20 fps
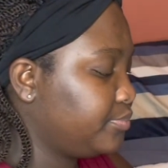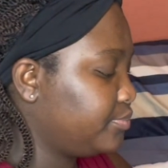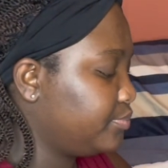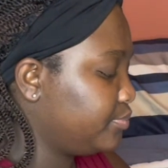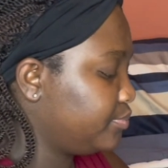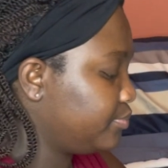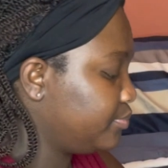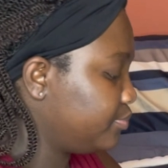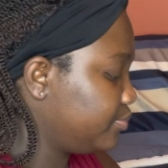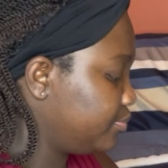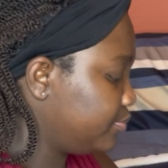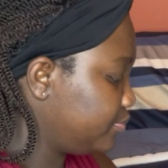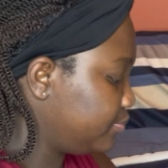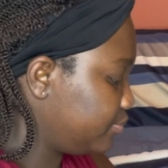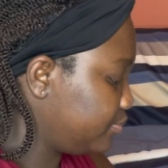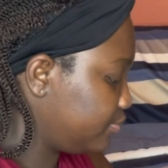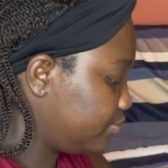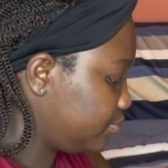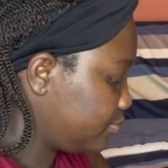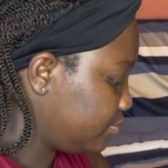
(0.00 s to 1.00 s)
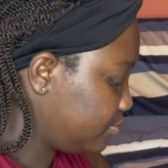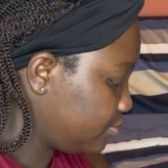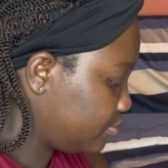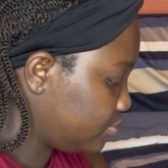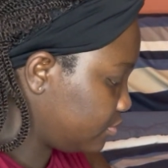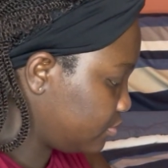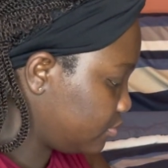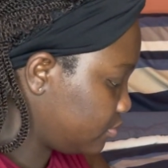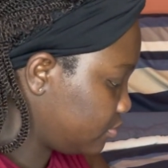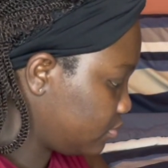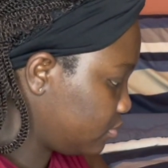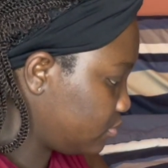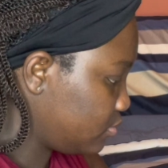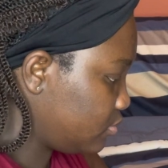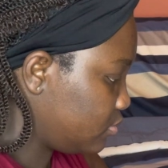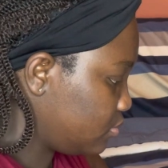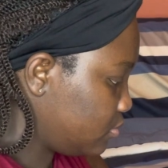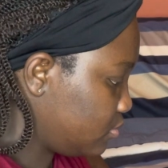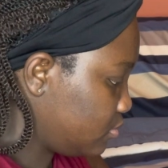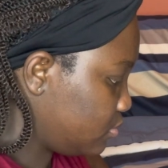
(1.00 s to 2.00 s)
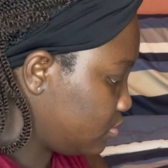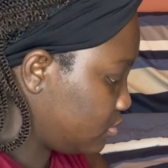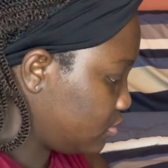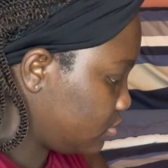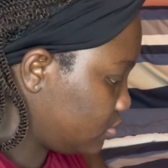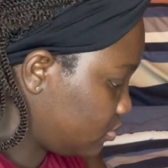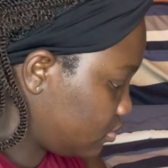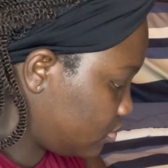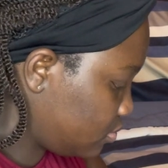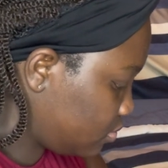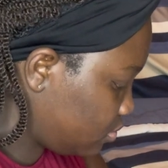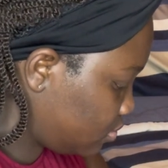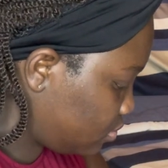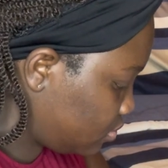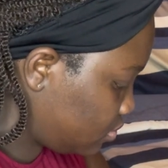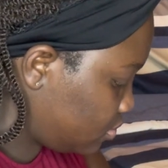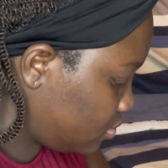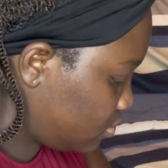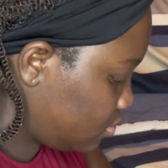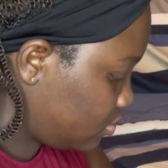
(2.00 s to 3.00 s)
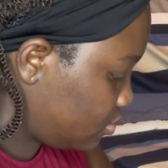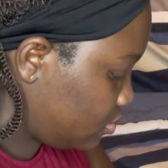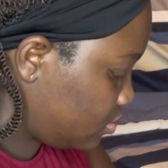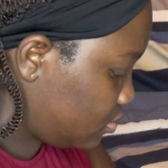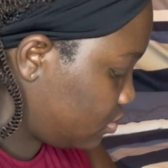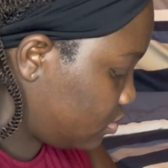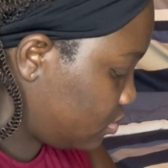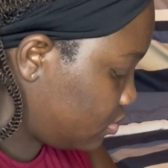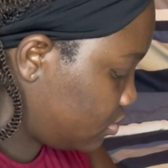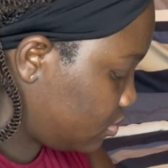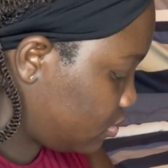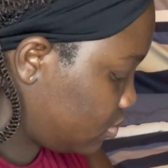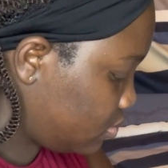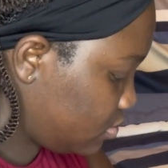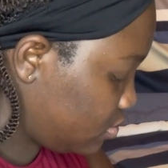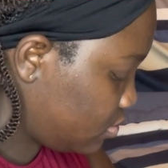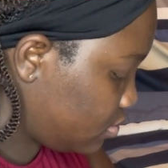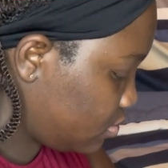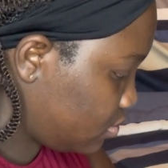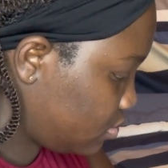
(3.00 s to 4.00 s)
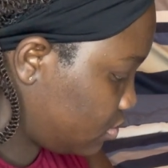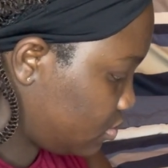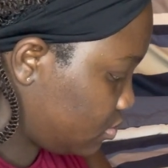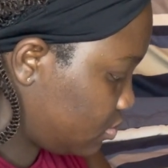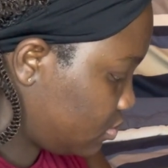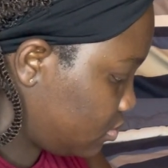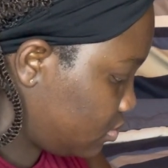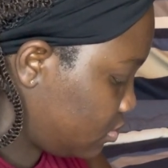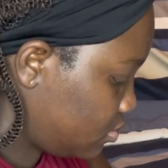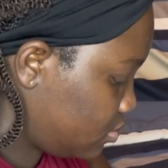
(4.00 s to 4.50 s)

[no speech]